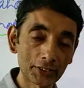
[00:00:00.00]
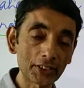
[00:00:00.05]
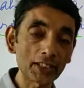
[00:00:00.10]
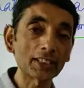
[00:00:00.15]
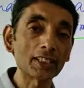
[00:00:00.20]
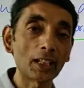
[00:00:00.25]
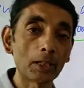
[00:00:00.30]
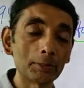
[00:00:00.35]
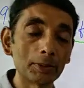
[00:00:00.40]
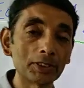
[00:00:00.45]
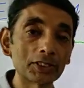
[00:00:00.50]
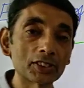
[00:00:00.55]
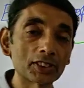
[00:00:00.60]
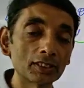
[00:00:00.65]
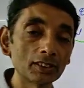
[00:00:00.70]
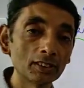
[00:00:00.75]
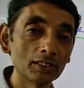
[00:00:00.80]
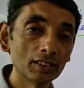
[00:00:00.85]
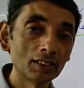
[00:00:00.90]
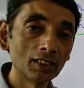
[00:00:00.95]
3
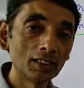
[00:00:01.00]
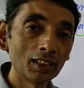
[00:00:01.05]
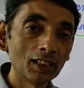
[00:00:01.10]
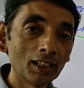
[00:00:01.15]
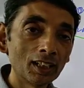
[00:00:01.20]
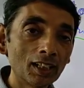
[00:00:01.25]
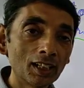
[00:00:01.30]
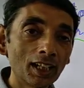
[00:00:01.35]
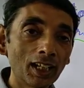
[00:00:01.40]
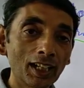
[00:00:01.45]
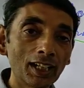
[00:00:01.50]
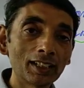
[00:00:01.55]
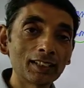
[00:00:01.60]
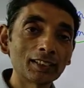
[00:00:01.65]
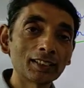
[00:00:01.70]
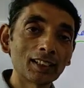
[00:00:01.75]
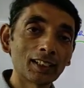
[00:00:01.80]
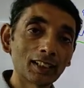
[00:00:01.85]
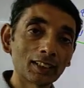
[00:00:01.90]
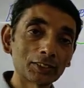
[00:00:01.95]
dimension,
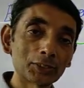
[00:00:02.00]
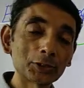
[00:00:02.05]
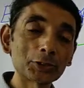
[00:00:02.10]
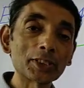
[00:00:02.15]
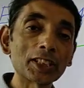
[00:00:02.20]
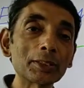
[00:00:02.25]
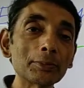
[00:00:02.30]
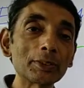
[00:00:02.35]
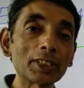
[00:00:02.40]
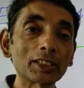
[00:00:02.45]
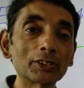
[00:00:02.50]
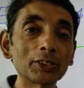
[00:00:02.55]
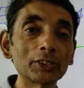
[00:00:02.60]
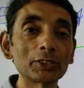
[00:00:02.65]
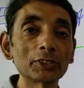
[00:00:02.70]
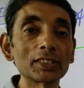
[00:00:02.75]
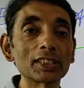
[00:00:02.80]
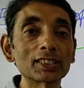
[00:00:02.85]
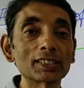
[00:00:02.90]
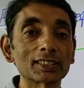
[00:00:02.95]
and today we are going
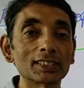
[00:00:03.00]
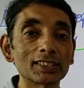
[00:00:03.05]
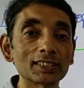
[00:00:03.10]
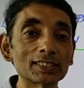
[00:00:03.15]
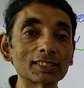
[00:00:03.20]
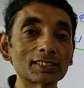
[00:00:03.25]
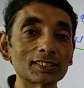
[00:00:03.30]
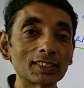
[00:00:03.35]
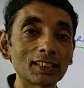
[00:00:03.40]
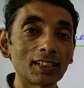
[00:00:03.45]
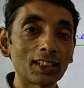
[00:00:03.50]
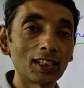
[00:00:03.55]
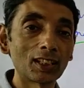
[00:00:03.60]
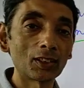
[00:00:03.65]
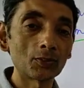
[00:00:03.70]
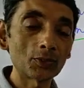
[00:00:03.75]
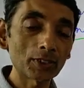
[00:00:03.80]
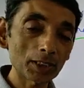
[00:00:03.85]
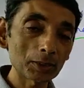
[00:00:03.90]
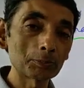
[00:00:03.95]
to discuss
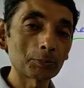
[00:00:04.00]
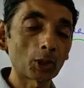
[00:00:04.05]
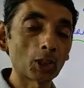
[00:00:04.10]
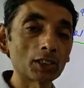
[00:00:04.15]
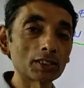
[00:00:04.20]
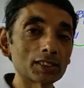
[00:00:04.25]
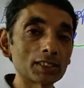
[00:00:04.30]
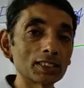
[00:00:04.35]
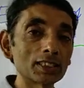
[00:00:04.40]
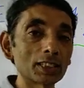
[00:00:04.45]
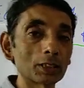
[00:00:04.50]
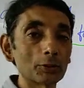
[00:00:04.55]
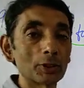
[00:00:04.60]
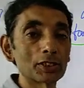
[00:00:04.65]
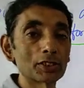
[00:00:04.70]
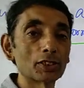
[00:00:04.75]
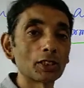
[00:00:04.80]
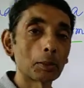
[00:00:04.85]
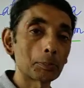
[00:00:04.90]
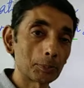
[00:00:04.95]
a very important
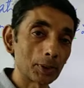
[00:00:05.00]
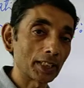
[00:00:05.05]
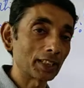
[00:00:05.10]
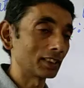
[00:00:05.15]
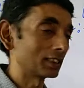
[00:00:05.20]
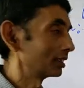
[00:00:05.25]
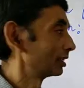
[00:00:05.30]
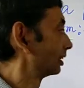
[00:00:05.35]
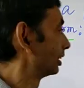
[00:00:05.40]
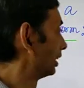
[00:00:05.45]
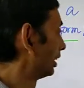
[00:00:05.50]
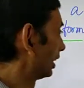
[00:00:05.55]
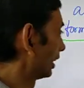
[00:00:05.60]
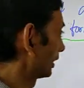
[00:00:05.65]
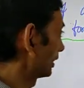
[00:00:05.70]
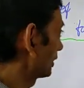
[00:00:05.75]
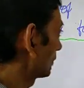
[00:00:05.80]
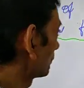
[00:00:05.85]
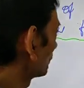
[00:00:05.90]
equation of plane. The